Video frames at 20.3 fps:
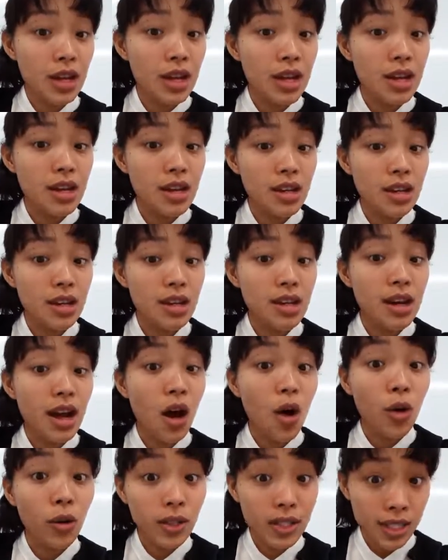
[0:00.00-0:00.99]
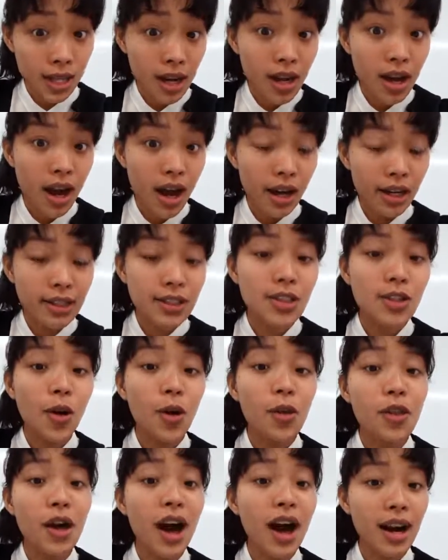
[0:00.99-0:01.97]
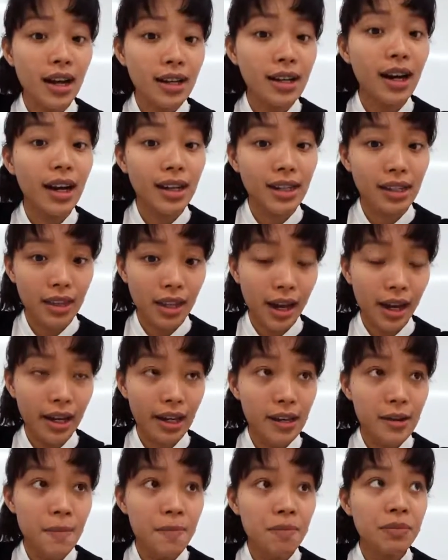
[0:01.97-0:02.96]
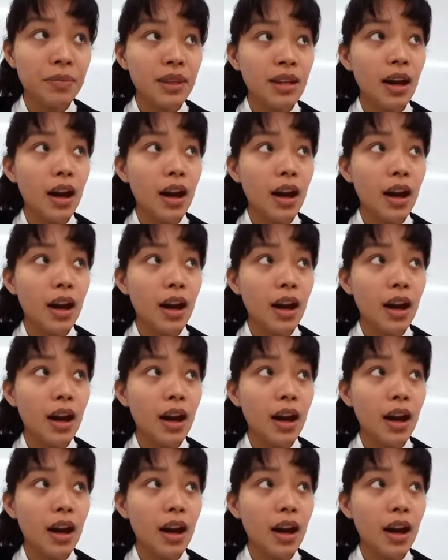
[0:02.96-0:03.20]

in Osaka. It's called the Hankai Line.